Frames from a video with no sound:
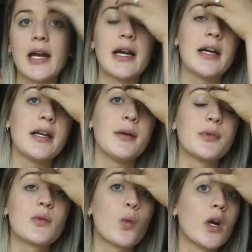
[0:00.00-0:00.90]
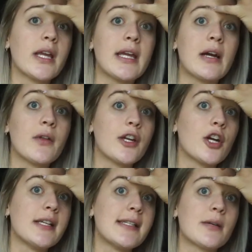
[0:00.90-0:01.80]
I was working out like
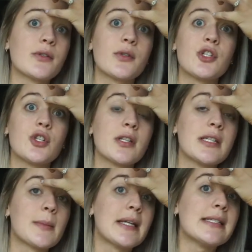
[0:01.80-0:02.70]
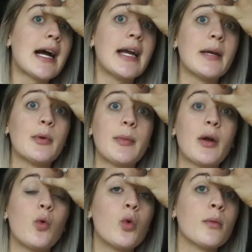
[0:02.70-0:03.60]
crazy. I was restricting my diet, but my
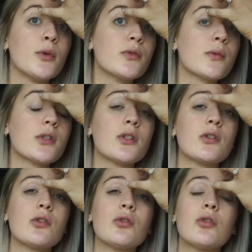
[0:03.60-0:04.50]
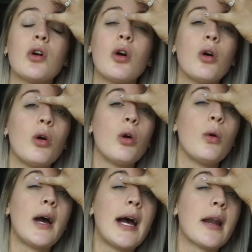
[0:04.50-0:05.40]
hormones were just
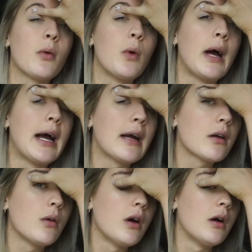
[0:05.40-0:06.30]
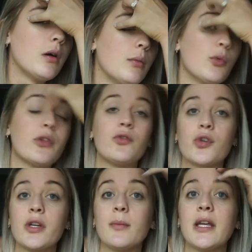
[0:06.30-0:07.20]
so out of whack with
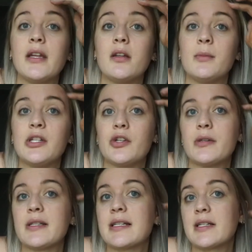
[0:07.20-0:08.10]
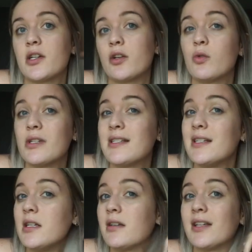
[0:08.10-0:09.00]
treatment and endometriosis. I started going to
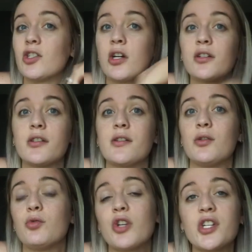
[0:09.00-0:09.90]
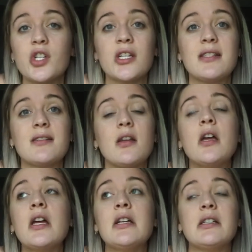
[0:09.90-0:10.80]
see like doctors and nutritionists
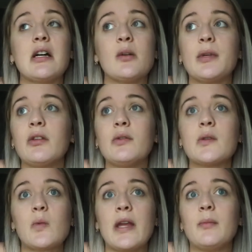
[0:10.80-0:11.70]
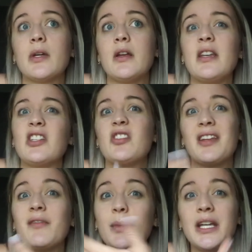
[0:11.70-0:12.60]
to help me lose weight and to
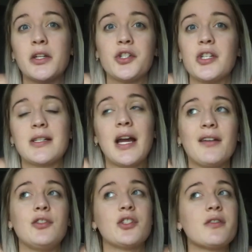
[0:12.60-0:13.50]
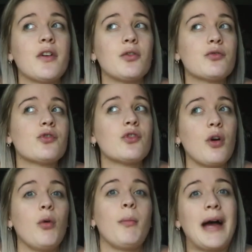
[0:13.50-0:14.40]
give me energy. So I just felt
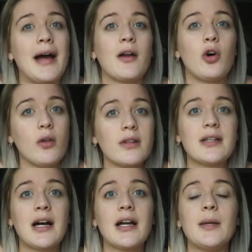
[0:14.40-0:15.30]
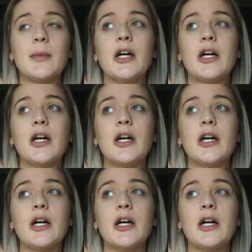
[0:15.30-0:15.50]
so bad all the time.